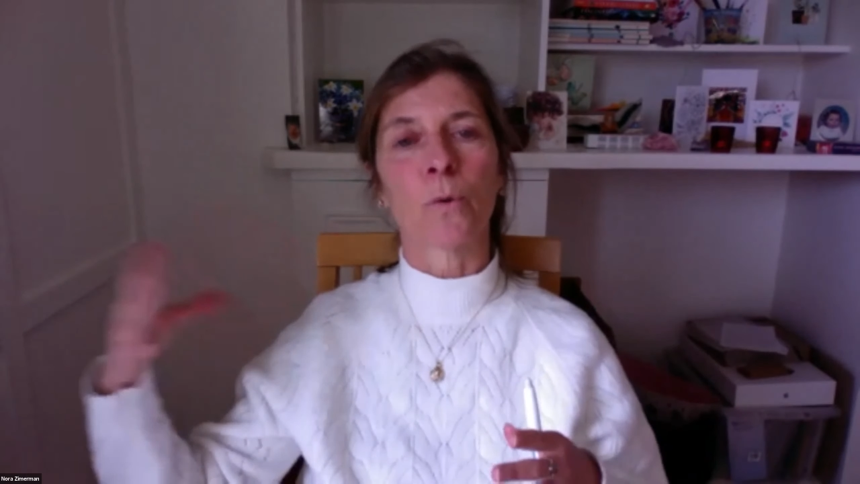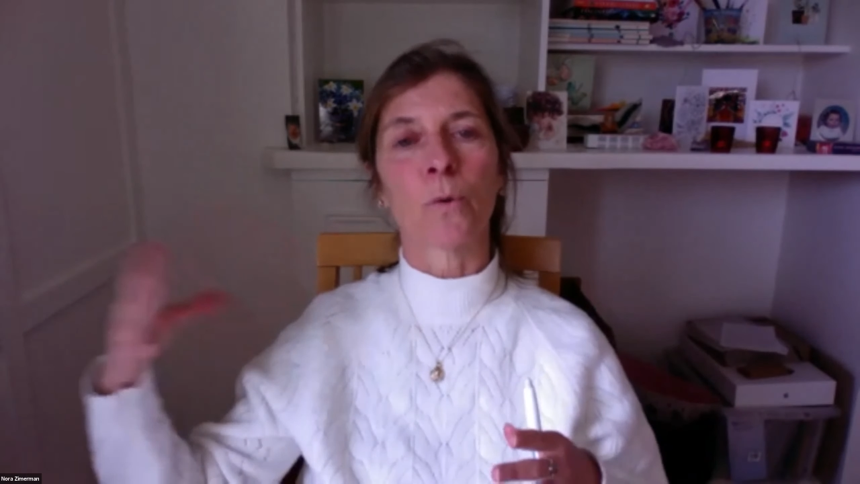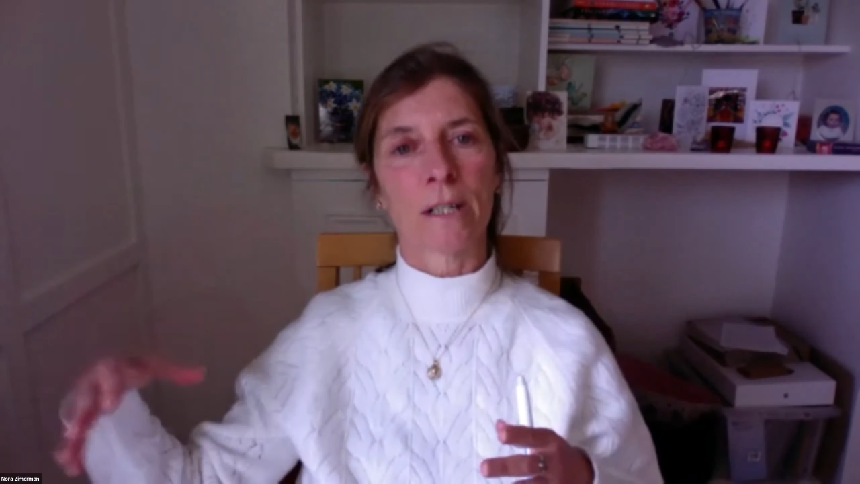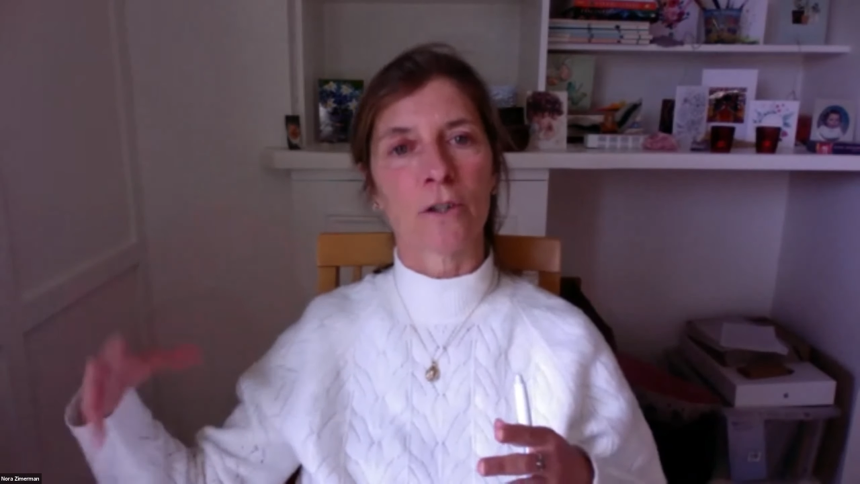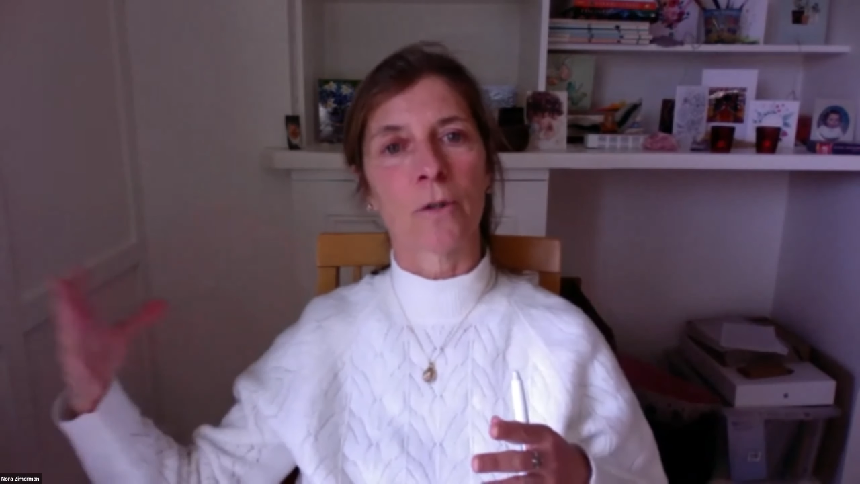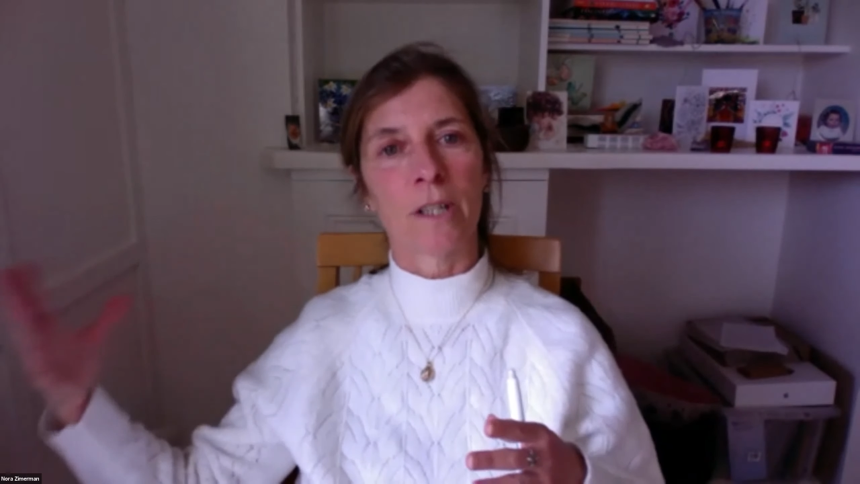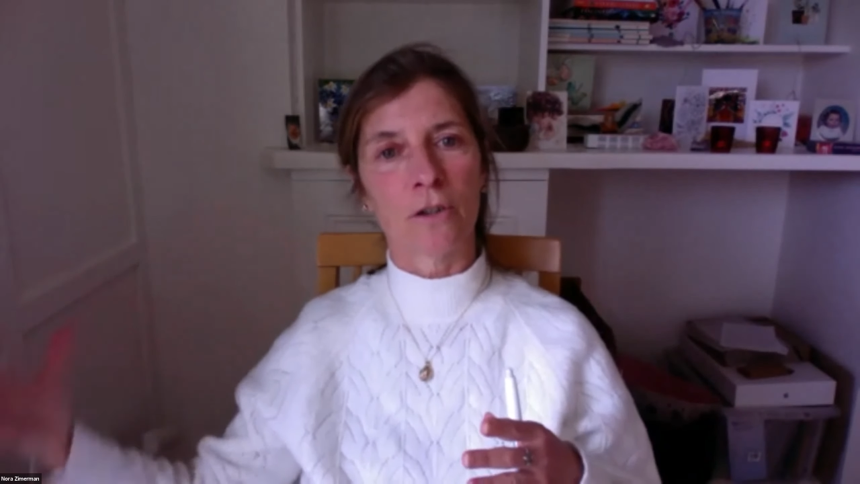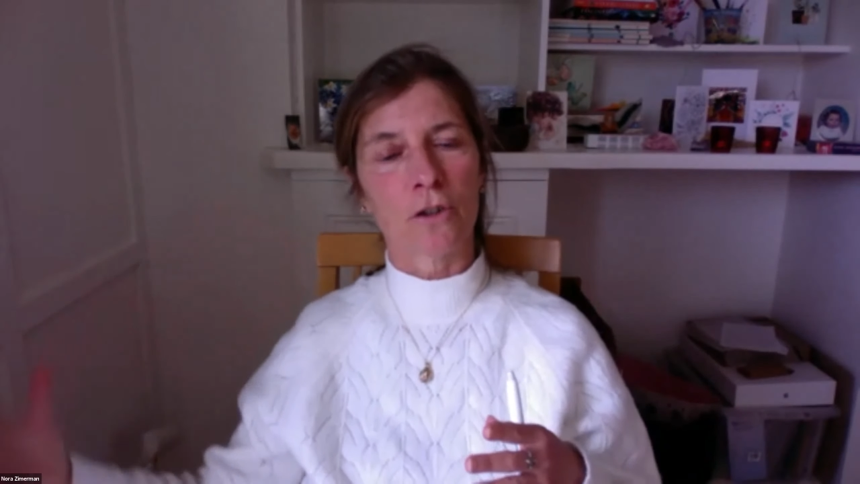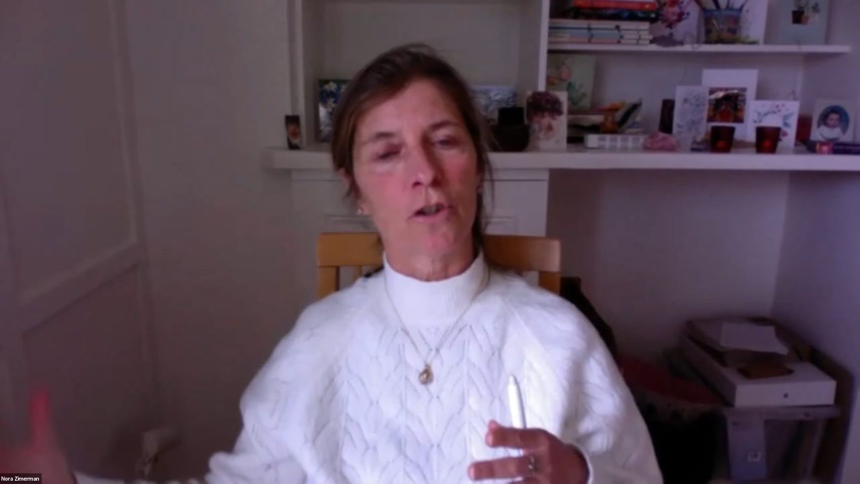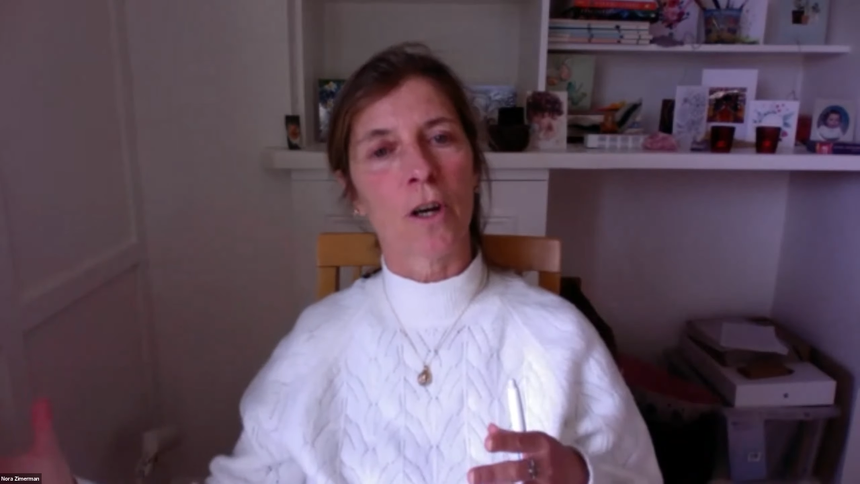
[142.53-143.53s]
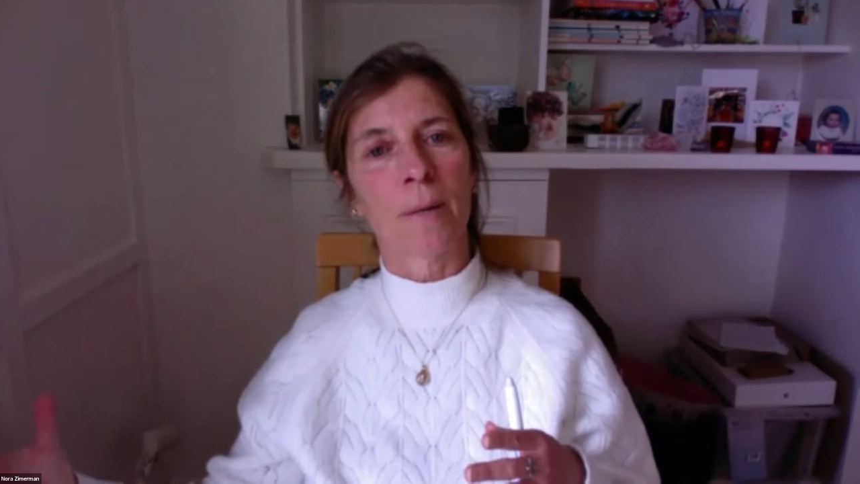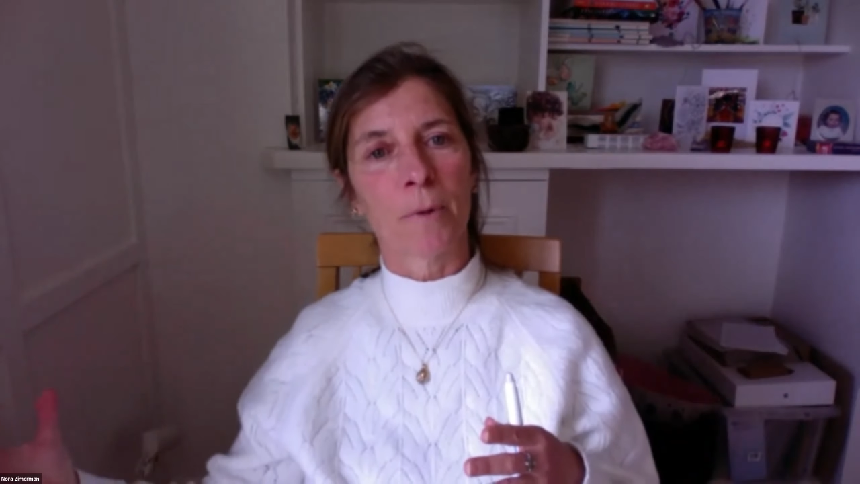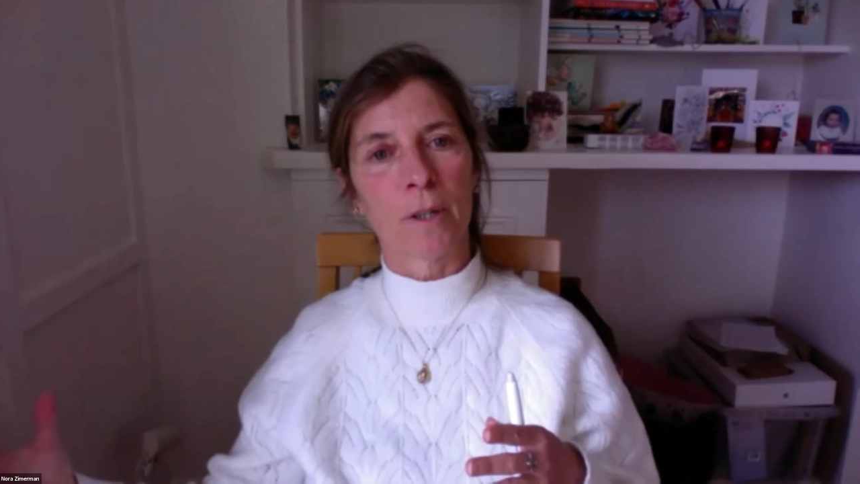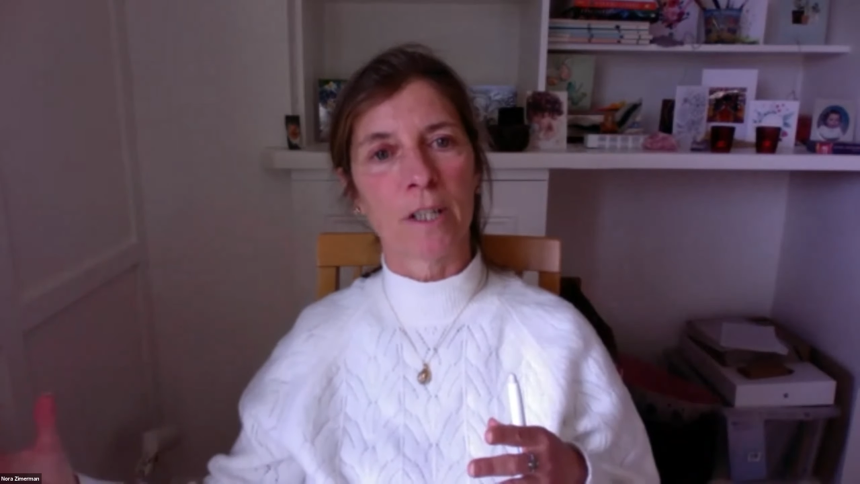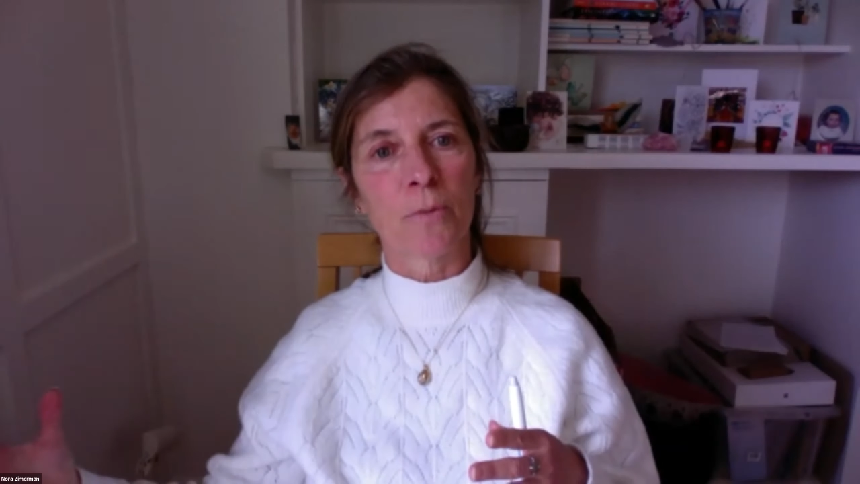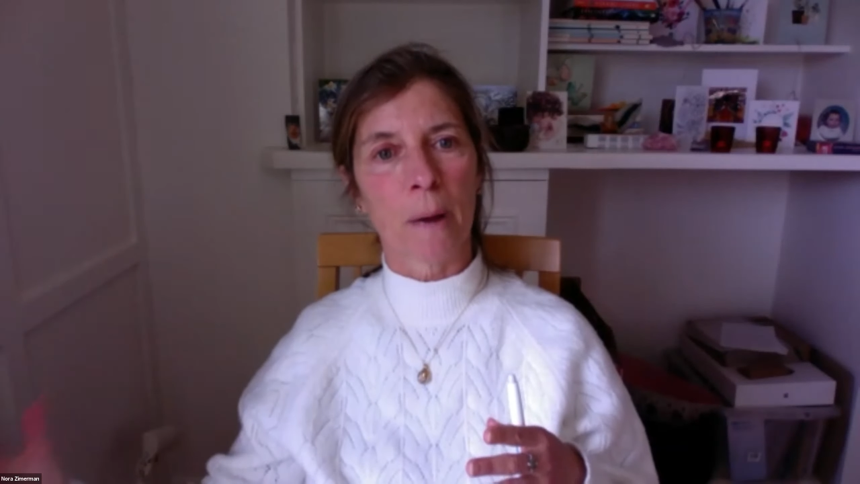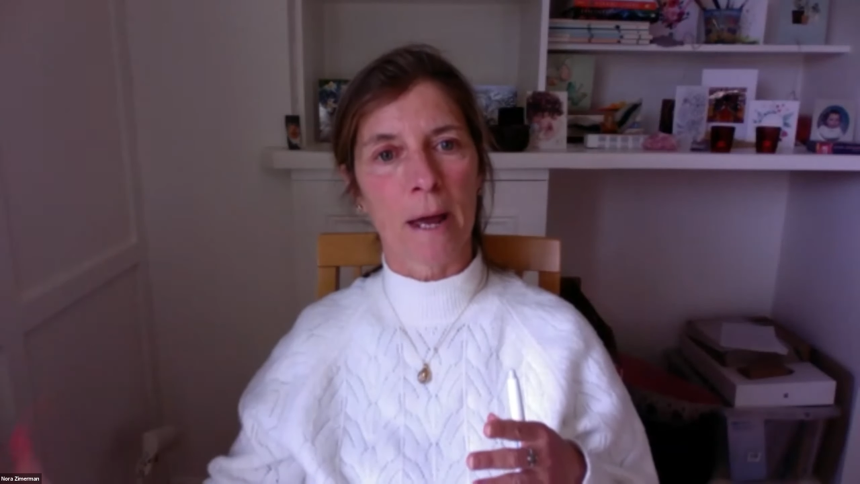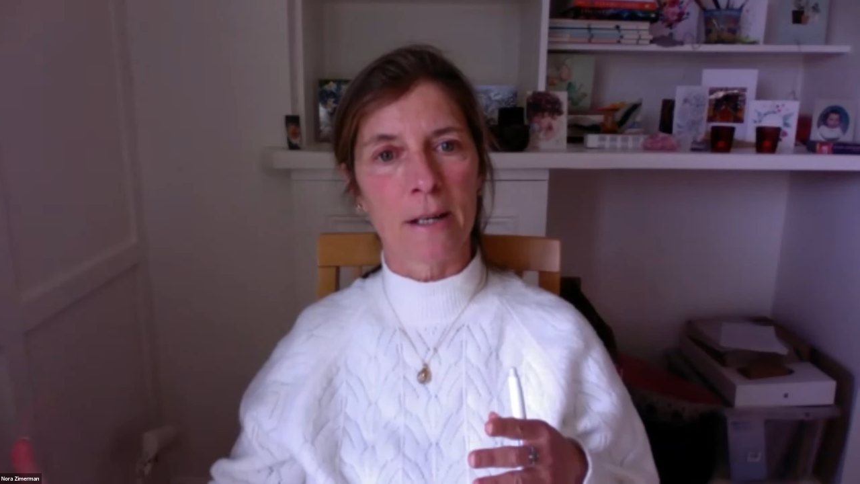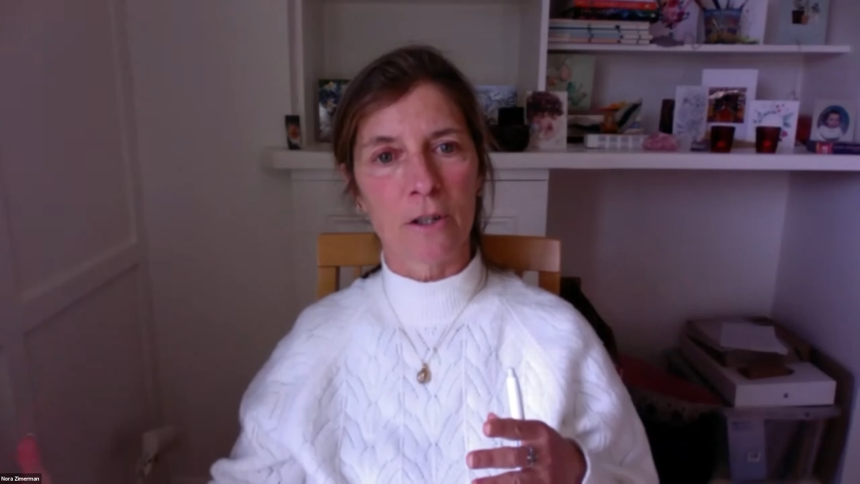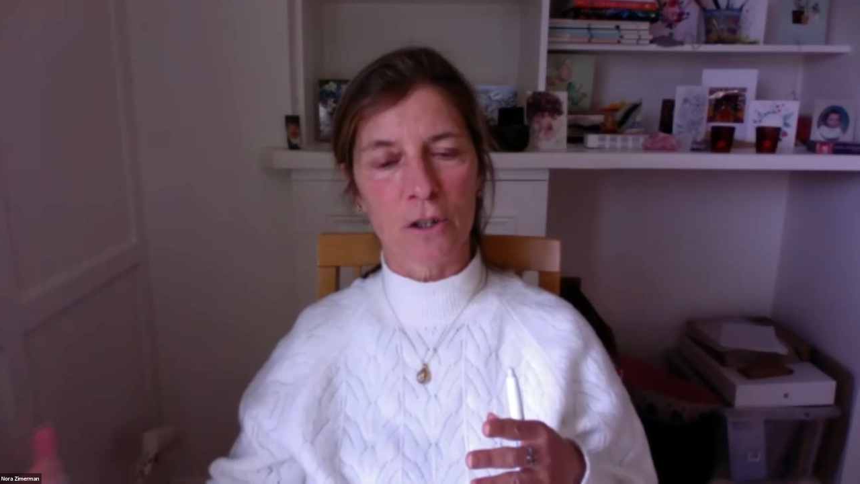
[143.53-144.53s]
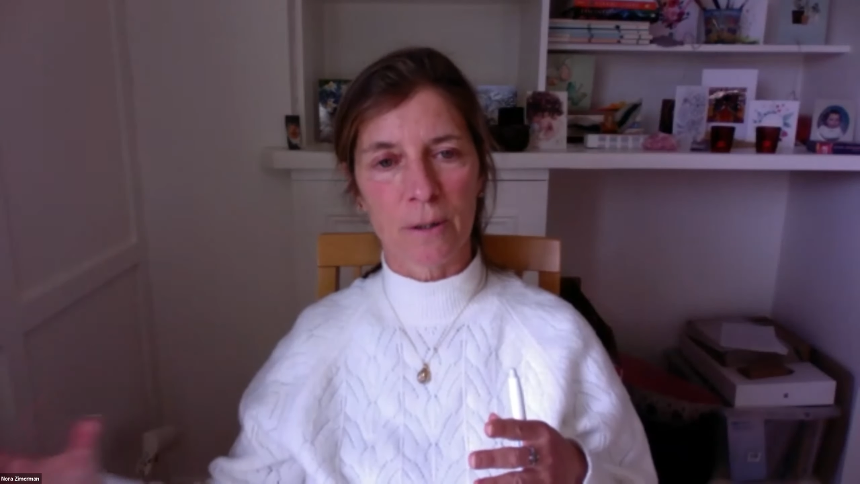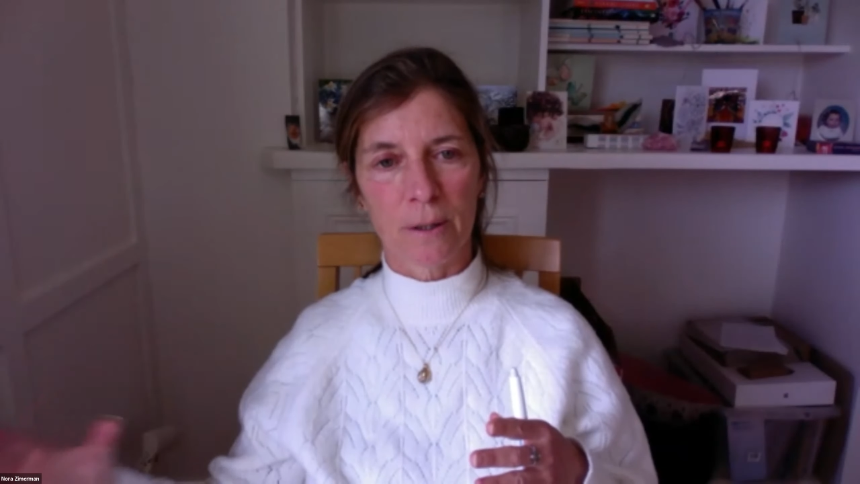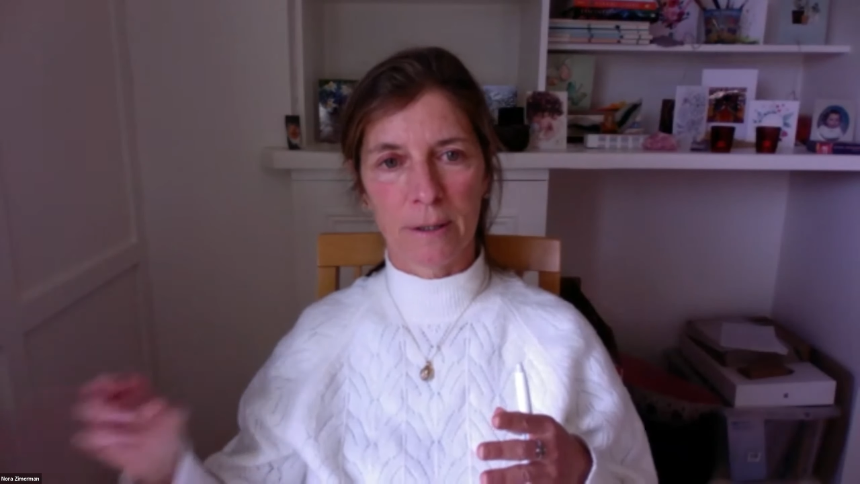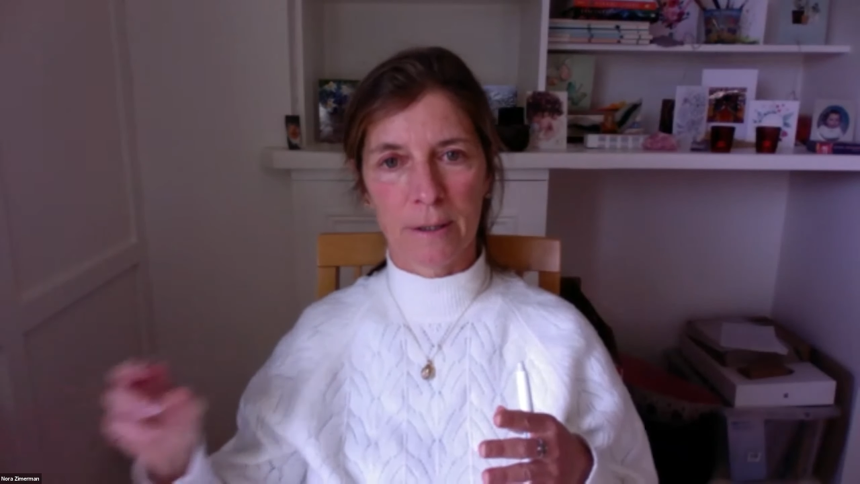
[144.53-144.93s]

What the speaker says: to action each time on each page,